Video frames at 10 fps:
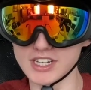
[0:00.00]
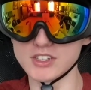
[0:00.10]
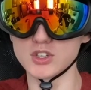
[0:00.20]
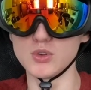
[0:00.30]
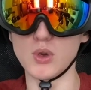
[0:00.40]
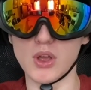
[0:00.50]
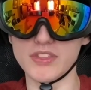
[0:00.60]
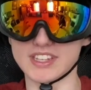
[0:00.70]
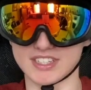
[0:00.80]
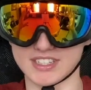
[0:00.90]
into
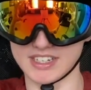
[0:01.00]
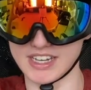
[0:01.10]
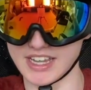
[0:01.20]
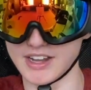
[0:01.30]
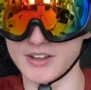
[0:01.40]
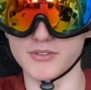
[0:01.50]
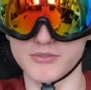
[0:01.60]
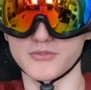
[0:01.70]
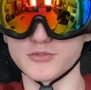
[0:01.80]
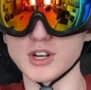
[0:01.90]
this
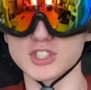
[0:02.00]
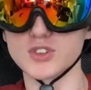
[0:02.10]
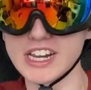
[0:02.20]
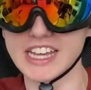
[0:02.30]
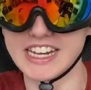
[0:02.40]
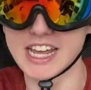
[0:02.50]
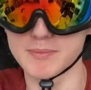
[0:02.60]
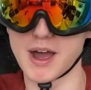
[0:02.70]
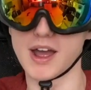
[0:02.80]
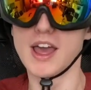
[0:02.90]
frustrating
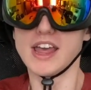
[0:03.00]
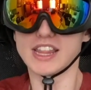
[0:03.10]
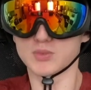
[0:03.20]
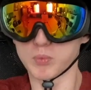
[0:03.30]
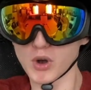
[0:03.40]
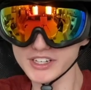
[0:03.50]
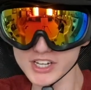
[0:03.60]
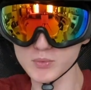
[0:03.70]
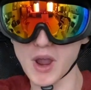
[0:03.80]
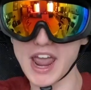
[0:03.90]
enigma that's worked
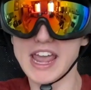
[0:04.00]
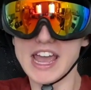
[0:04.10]
its way